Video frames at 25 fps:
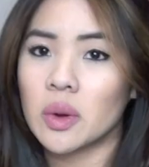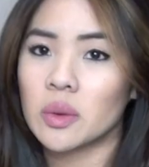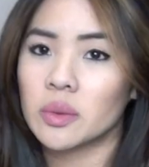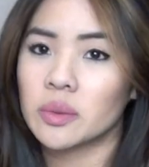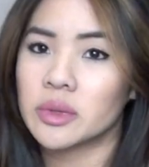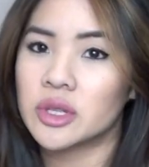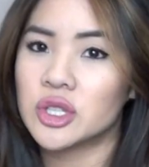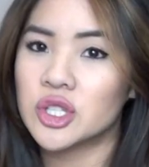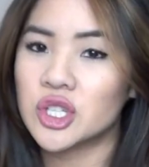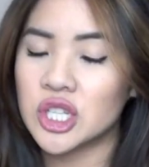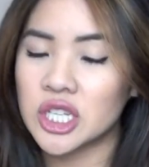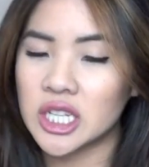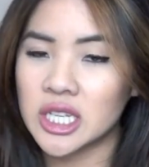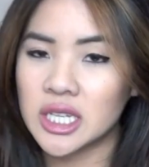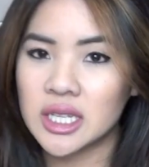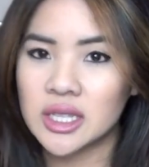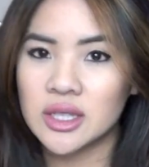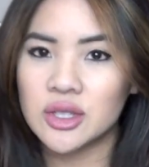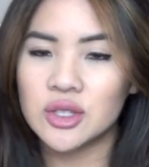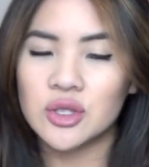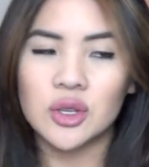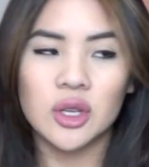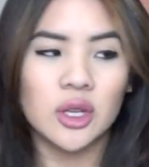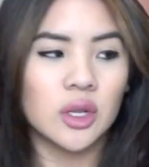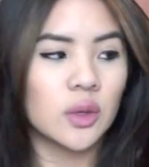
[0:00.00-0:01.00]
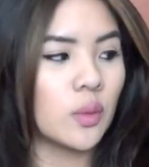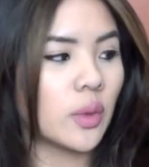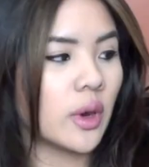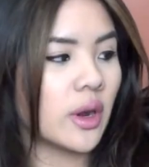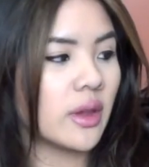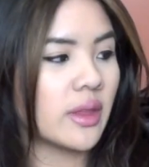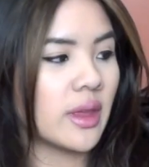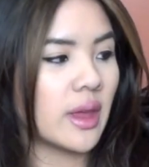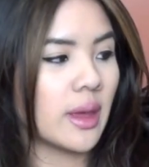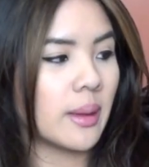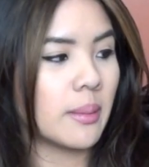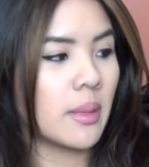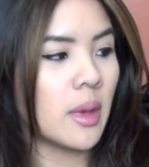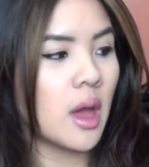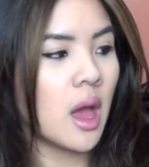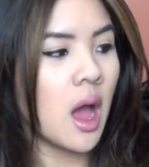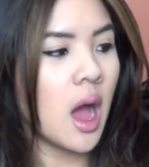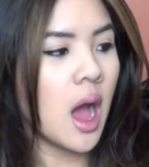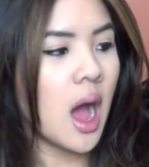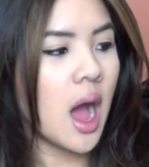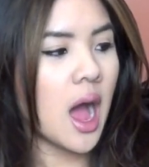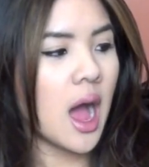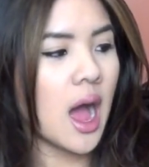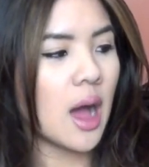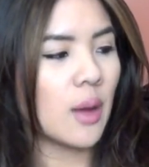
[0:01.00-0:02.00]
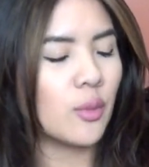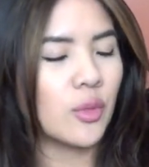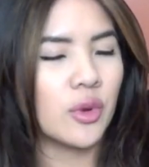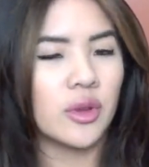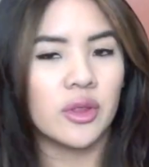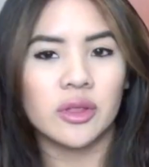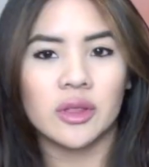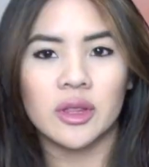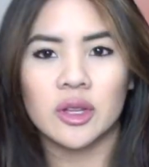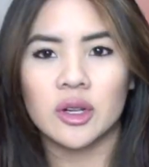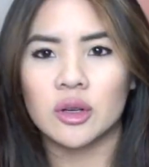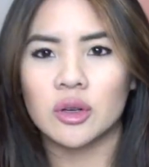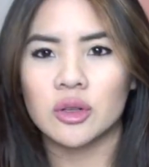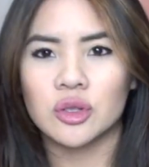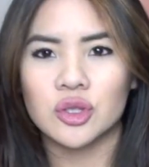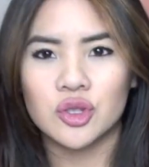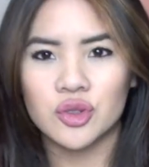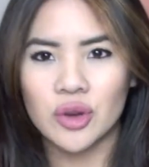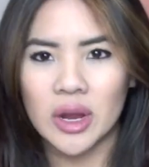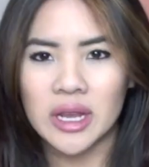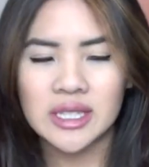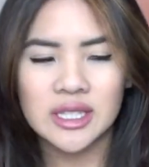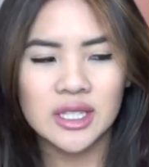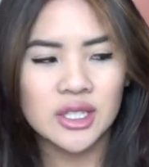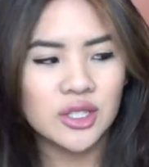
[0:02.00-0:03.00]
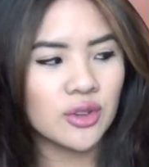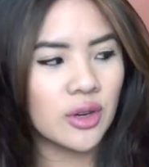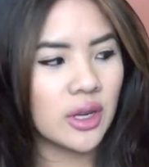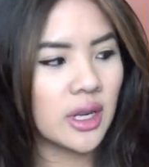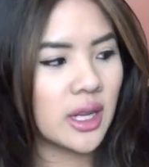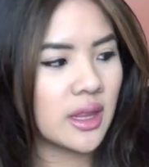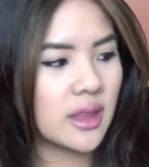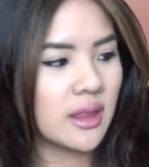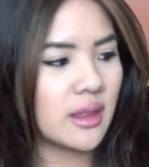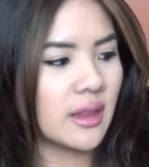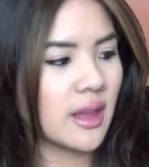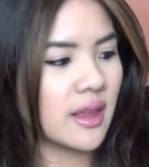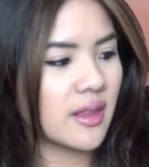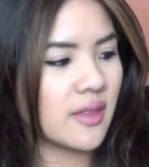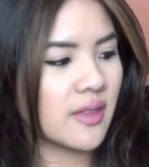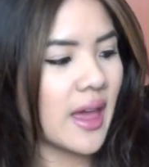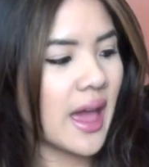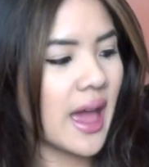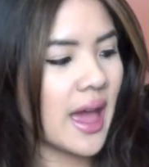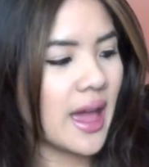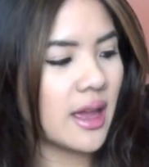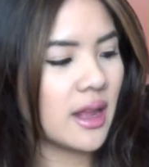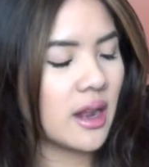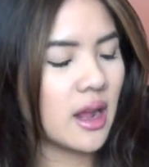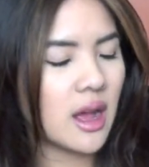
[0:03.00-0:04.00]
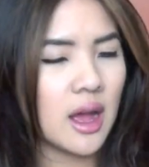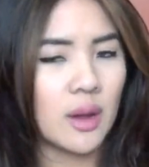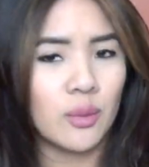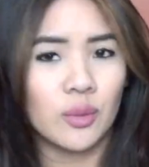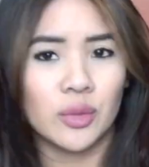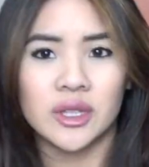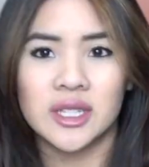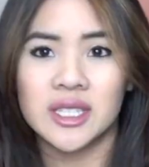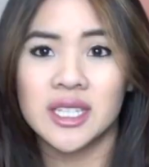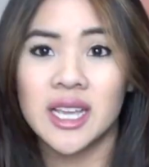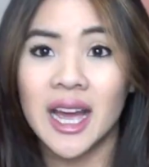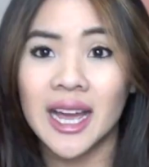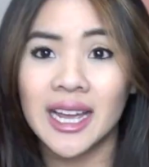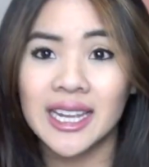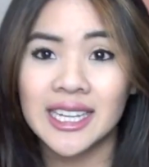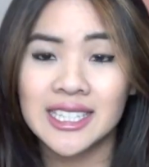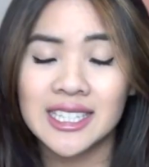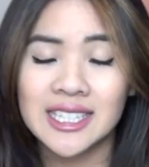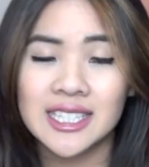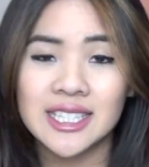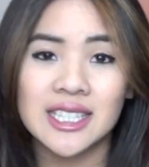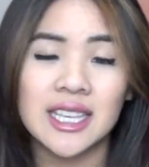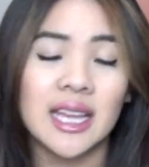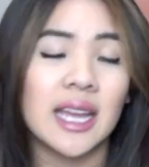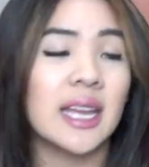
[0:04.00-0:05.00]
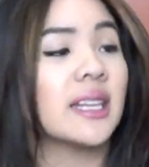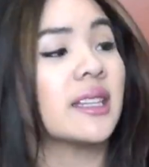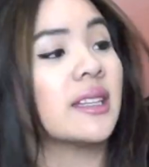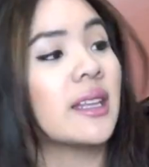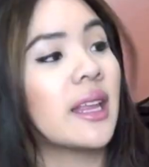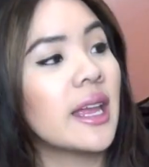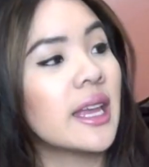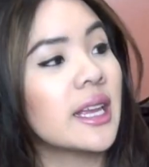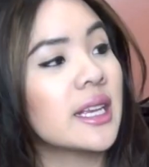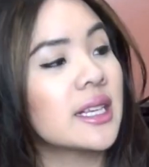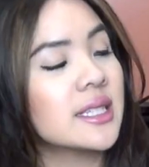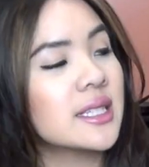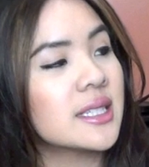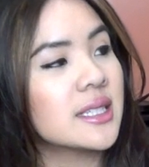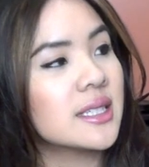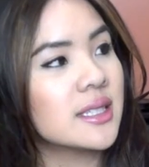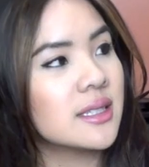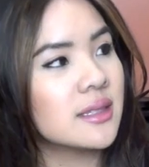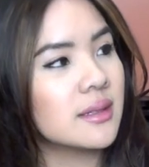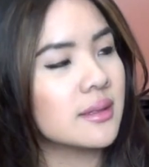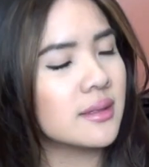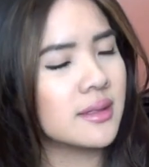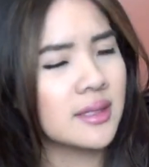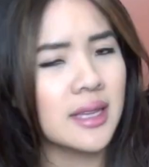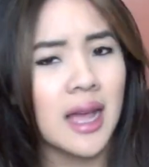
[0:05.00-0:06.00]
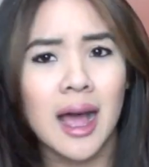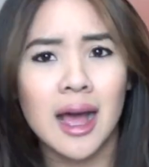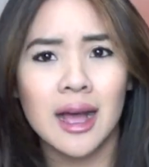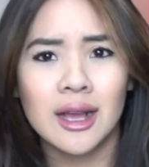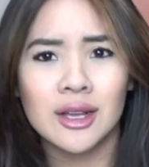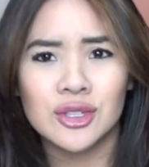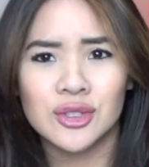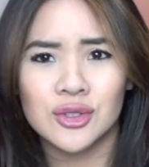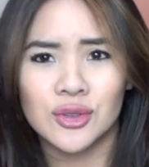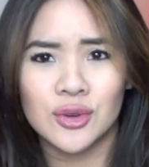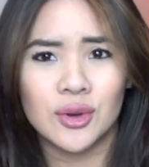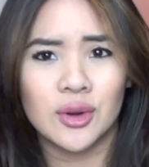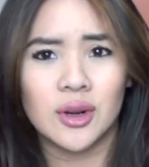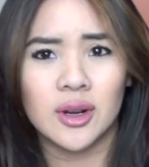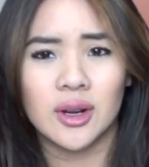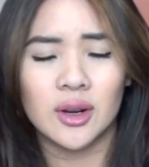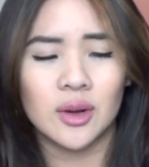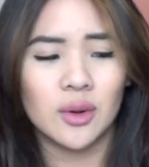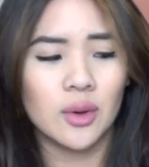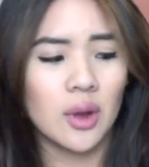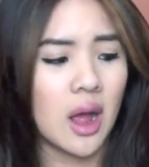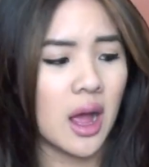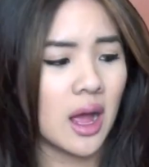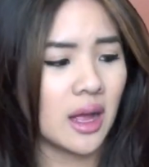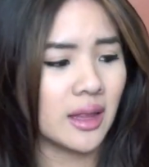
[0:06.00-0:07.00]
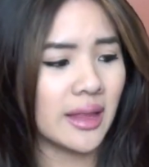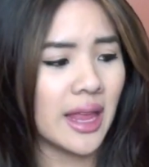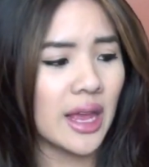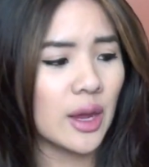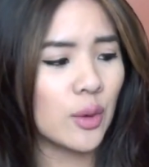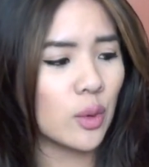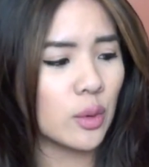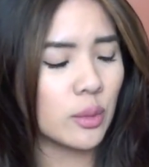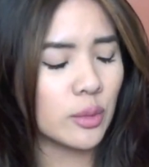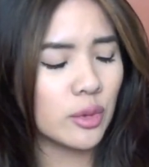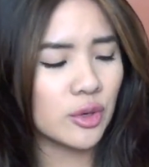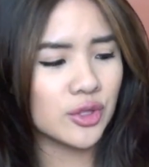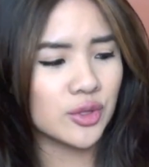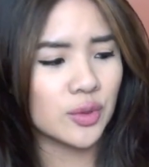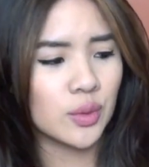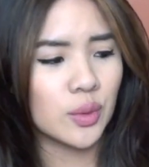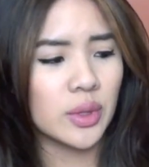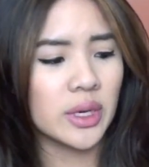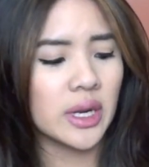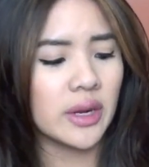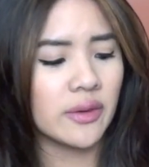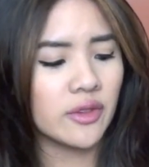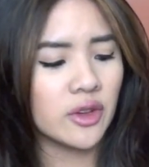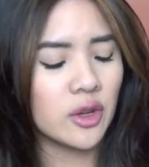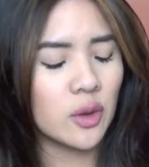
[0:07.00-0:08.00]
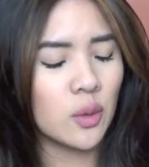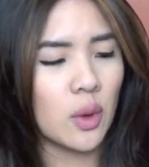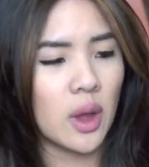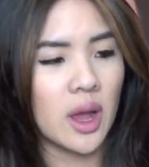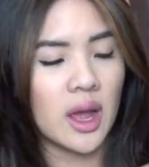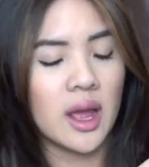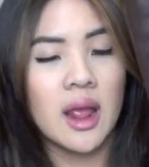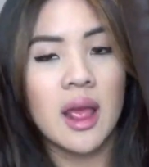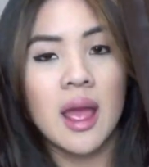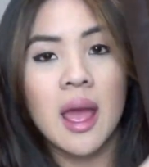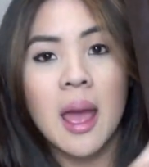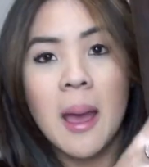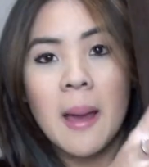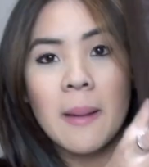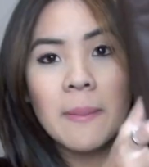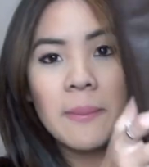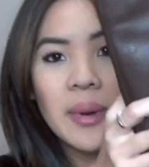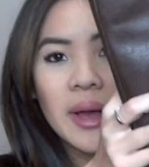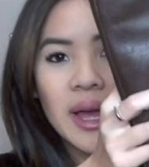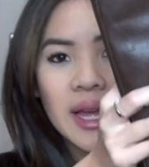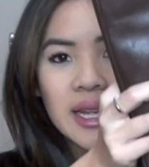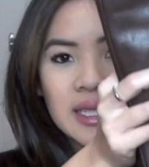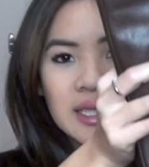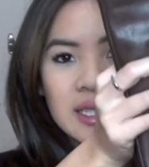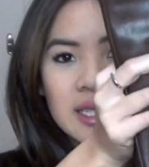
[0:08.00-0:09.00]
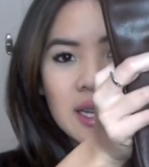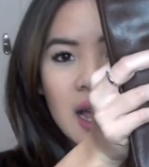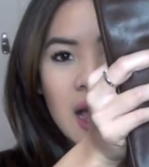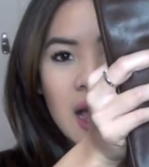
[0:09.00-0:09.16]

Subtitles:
wear with jeans, you can wear them with little dresses or anything like that, with tights and like socks or leg warmers or whatever you want. But